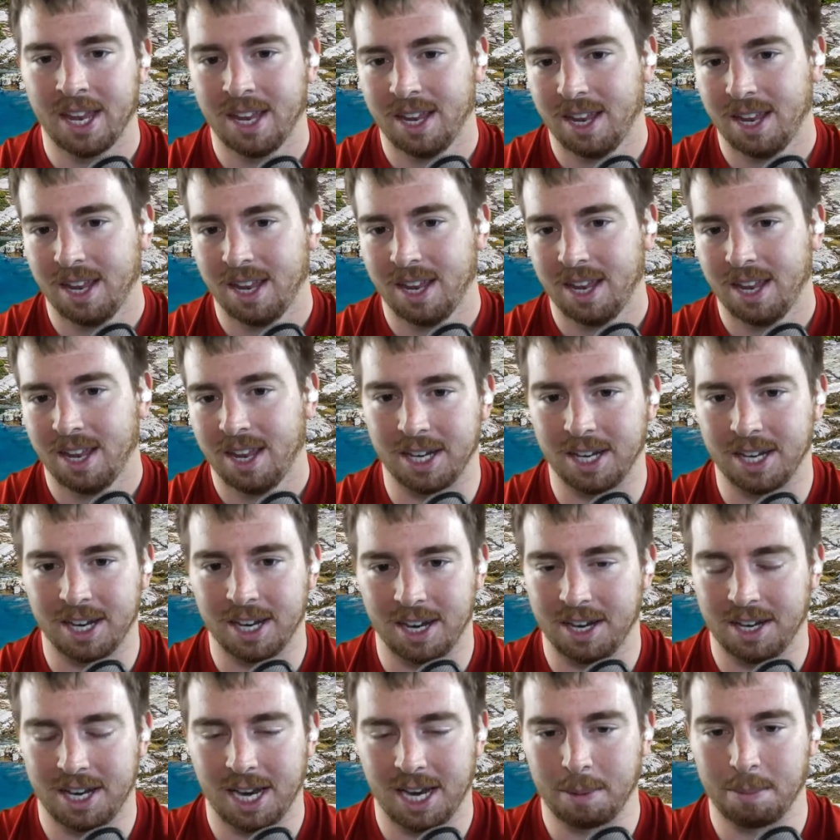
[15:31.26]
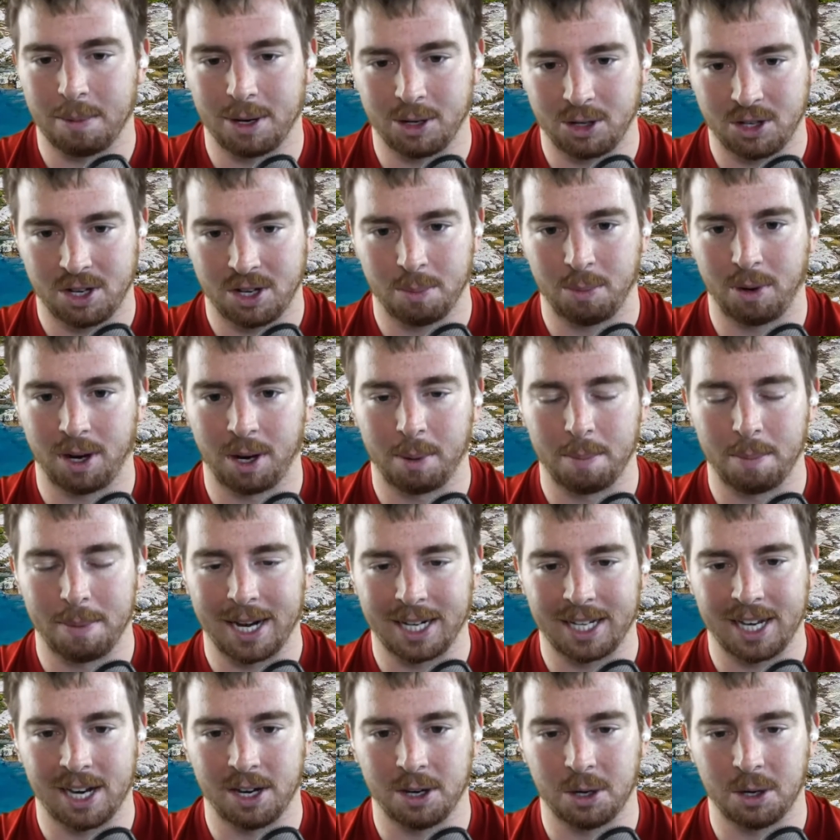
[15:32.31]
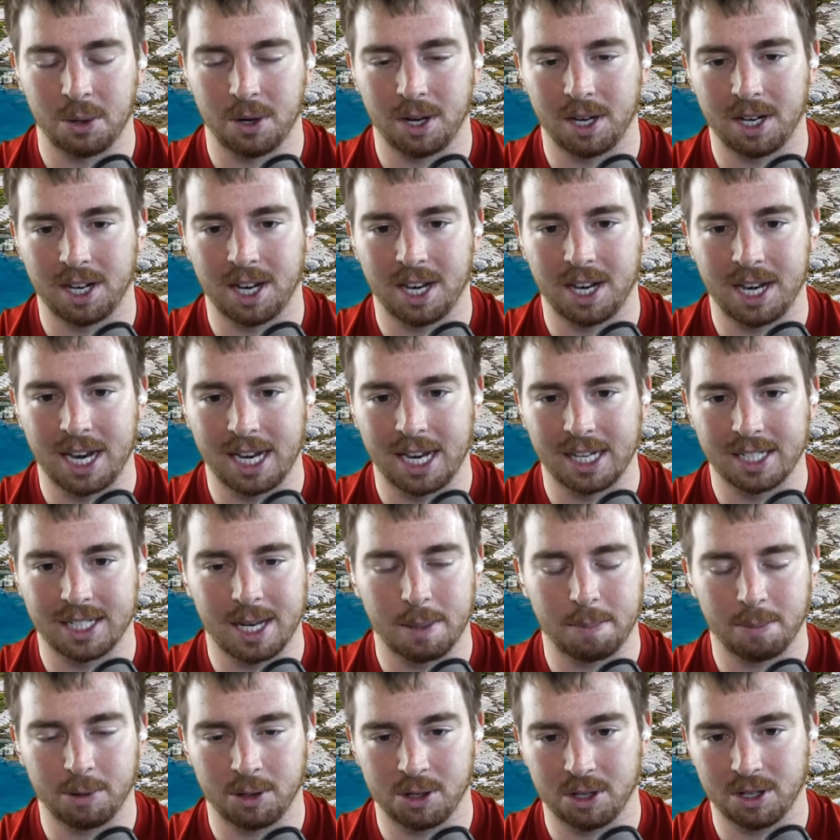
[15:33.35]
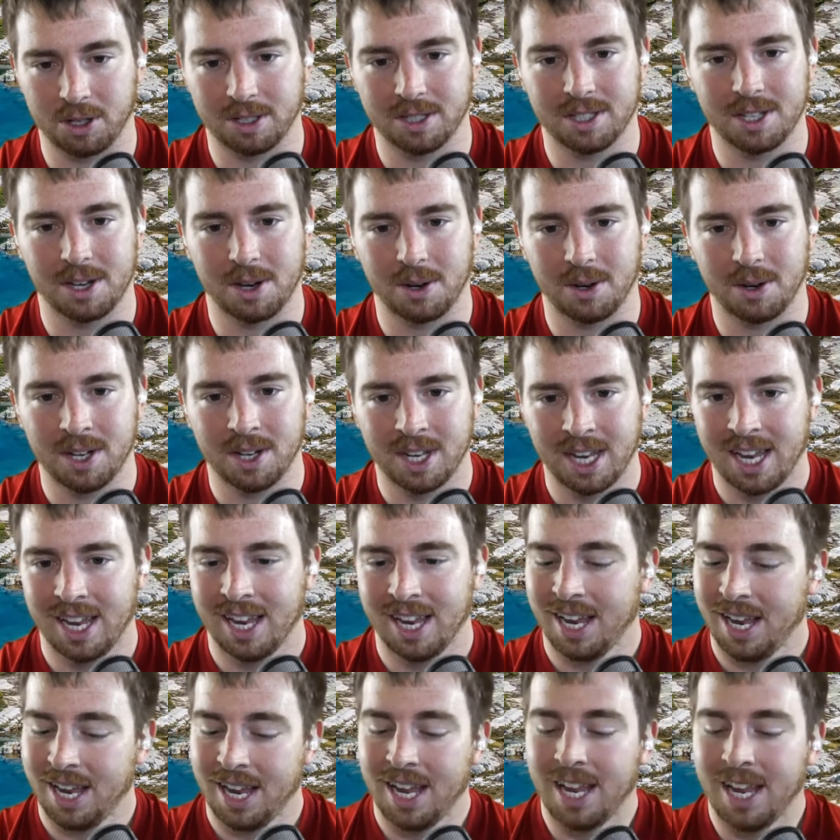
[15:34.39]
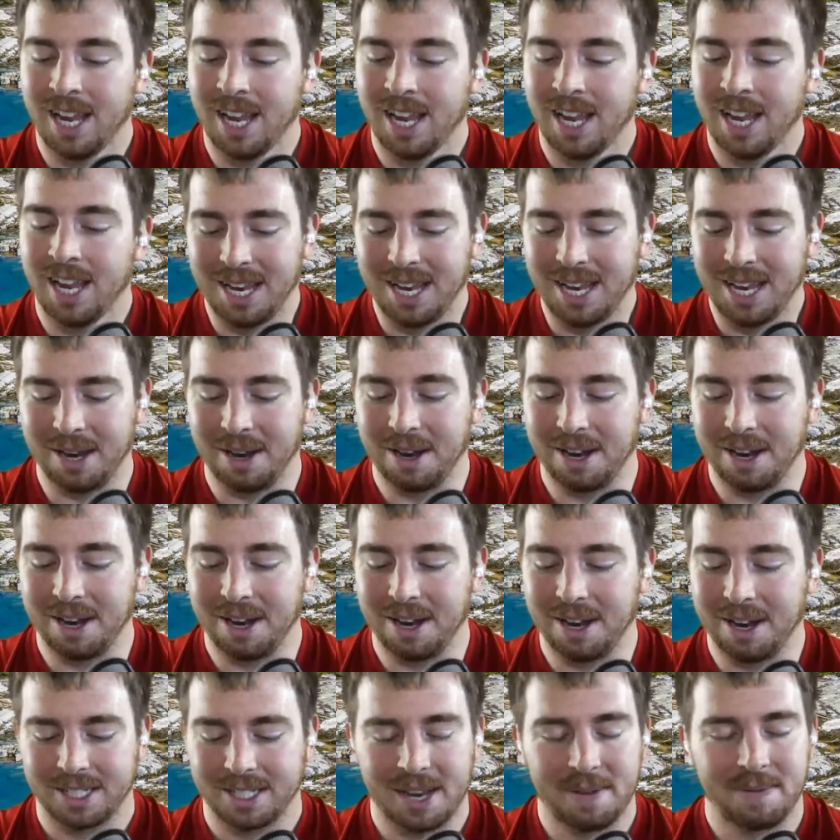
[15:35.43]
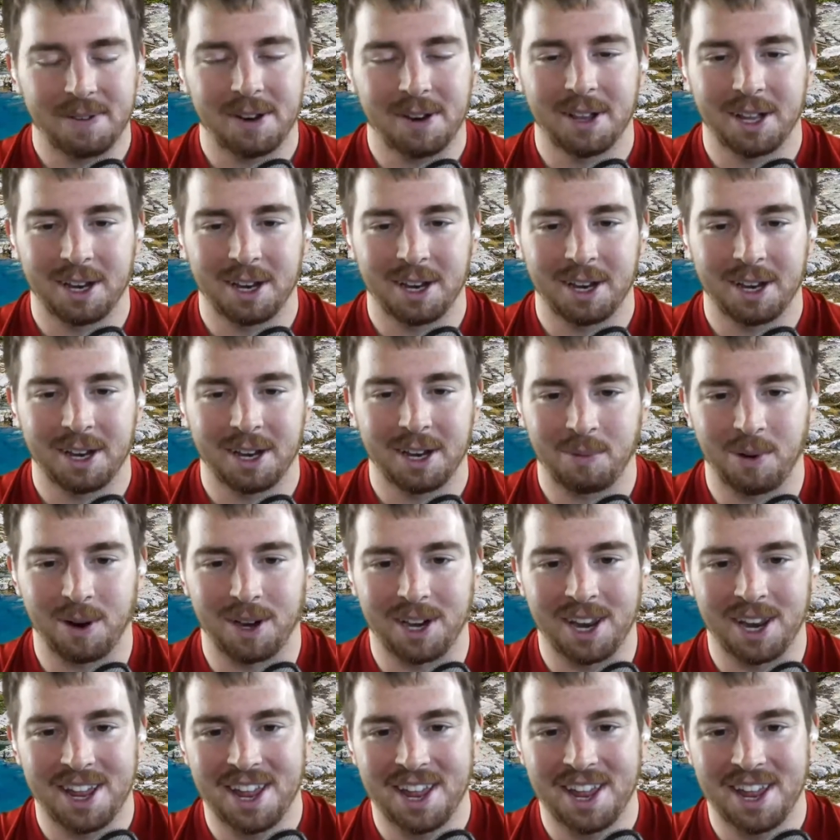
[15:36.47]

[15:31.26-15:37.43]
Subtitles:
it didn't take much to bring them back down to a nice temperature. So it was definitely a rough one.